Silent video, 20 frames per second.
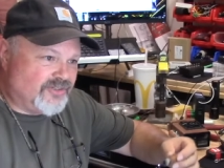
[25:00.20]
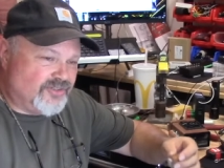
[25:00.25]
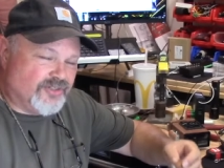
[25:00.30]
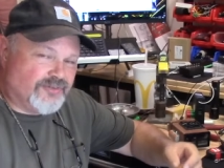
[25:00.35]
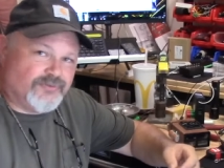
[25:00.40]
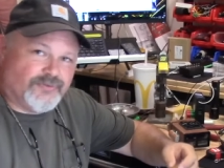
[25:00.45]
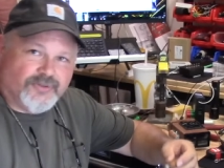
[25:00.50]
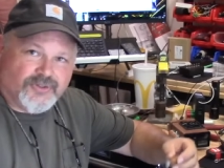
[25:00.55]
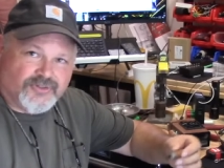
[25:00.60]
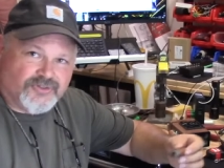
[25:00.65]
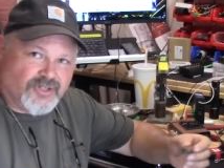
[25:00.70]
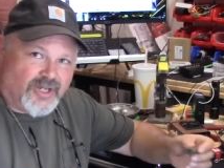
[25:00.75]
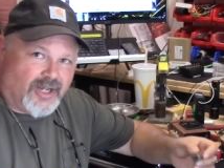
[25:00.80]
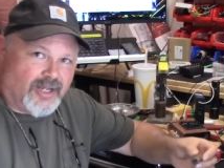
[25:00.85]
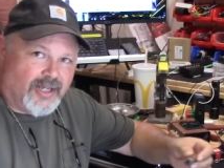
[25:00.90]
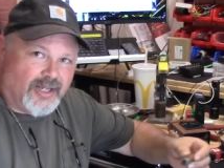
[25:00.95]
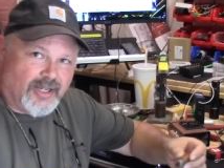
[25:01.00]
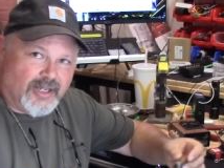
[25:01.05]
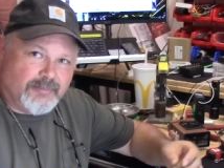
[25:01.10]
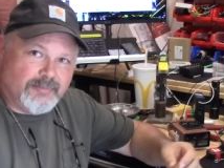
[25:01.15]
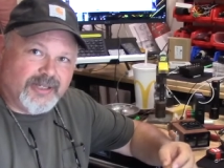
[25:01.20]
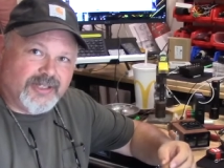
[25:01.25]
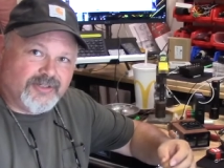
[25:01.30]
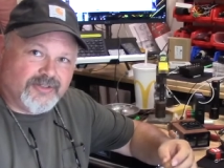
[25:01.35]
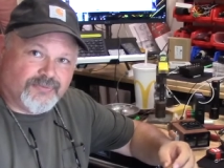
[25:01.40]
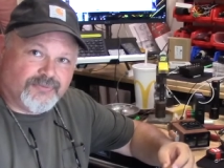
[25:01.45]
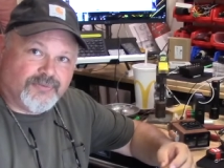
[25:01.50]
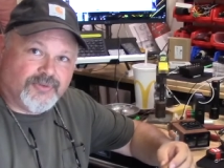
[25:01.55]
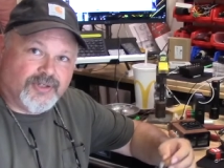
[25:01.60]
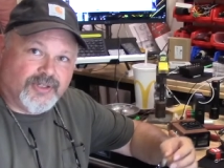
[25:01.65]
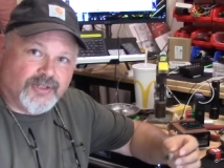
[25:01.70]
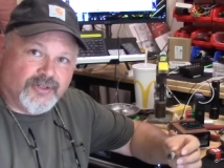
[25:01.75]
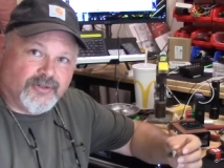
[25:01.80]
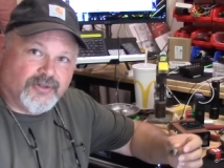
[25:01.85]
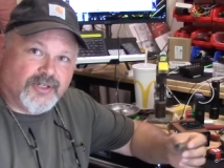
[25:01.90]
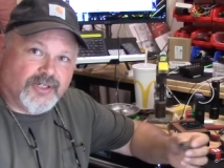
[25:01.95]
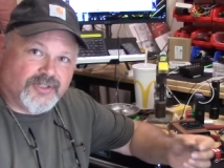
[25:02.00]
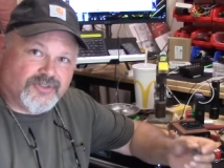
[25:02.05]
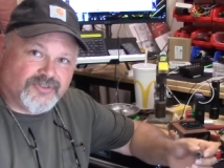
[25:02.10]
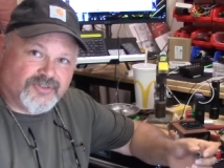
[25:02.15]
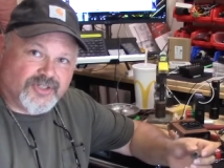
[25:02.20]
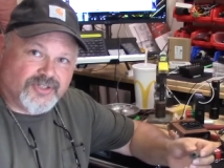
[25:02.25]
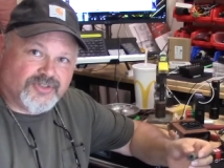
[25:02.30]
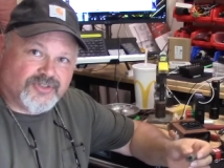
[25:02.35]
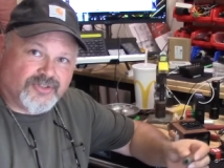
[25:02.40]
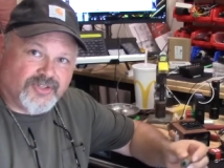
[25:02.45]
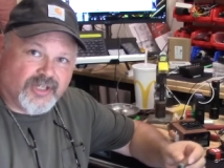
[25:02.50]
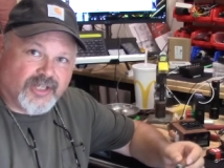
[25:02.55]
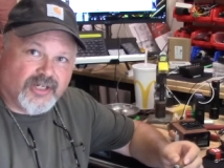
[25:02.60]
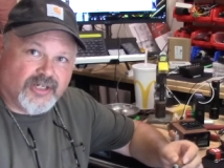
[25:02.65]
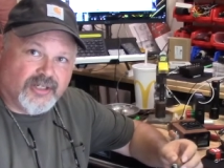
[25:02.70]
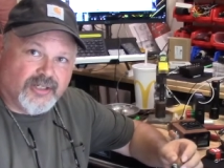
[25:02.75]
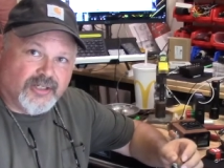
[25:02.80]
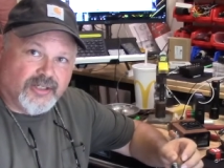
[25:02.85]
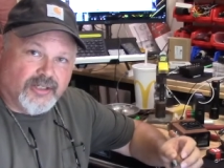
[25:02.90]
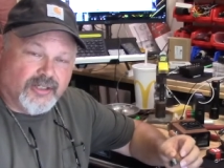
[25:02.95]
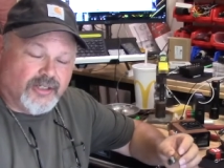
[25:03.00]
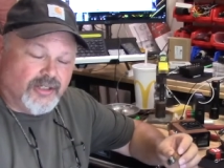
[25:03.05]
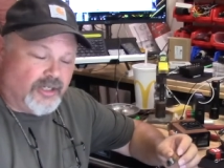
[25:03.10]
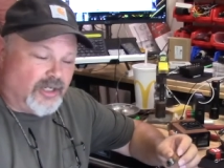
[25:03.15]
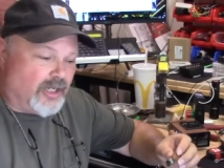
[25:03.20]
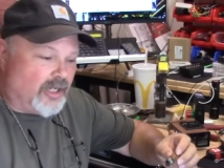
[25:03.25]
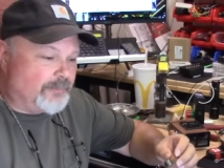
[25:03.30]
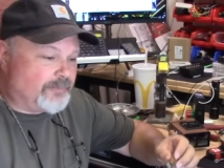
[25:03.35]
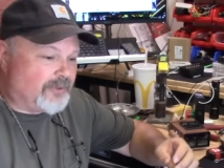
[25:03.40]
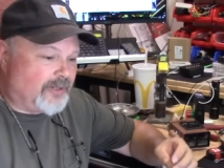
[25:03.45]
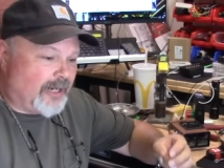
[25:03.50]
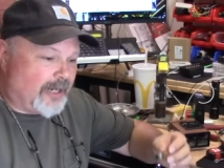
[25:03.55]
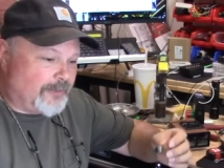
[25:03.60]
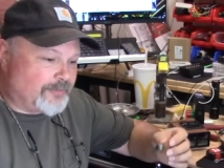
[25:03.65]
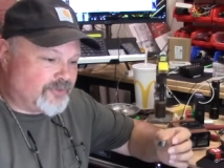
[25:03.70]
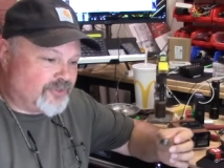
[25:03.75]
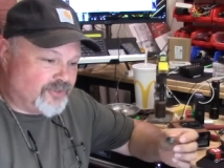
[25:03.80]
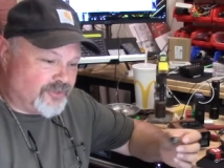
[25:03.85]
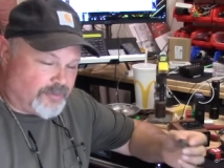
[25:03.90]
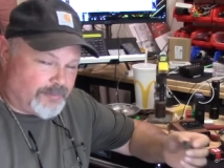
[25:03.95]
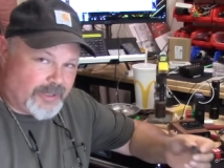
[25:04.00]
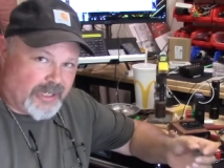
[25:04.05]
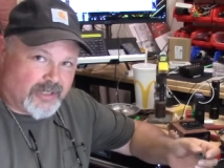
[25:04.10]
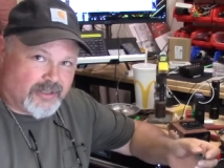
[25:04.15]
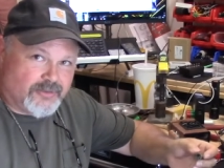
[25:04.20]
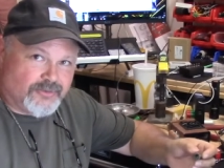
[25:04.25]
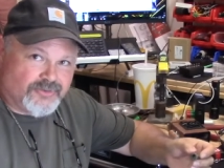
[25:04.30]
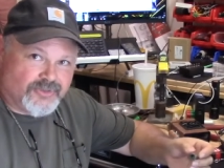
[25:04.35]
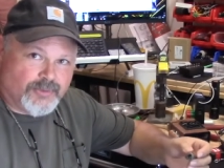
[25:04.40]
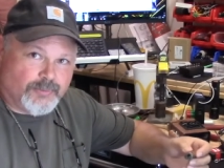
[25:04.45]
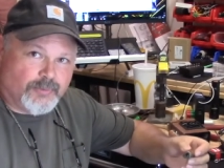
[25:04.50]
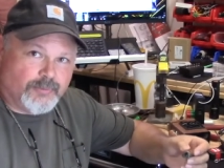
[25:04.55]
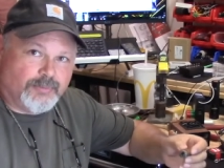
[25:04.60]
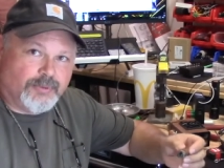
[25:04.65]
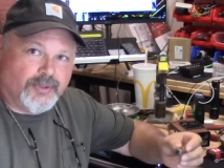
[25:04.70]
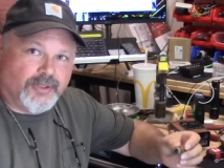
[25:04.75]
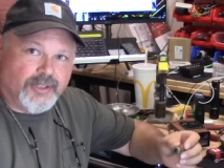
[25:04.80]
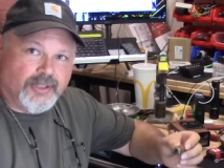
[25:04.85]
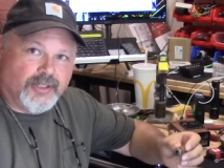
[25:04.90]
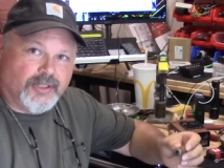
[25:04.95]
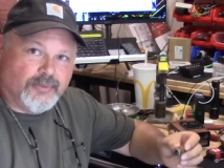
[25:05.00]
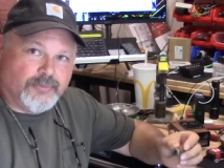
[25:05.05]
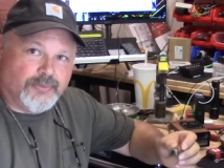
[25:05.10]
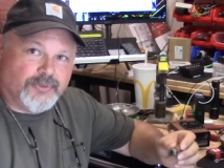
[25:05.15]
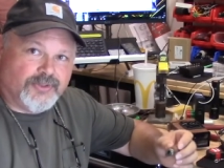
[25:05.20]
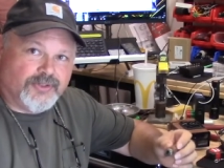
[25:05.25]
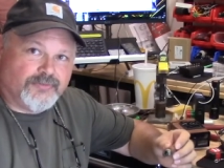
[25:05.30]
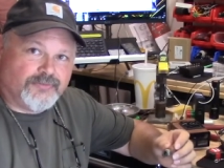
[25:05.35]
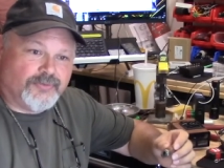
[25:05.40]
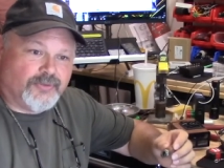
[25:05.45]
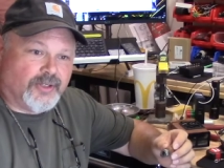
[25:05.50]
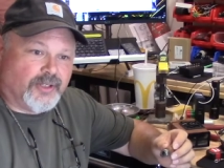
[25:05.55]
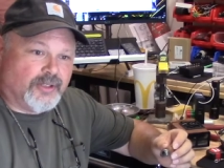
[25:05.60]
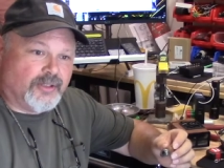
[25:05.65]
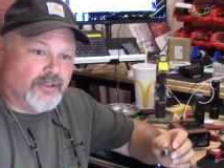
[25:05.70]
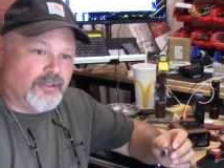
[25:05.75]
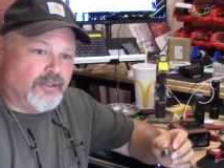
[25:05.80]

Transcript: different time, a different era, such that perhaps the tobaccos they were putting in it were different,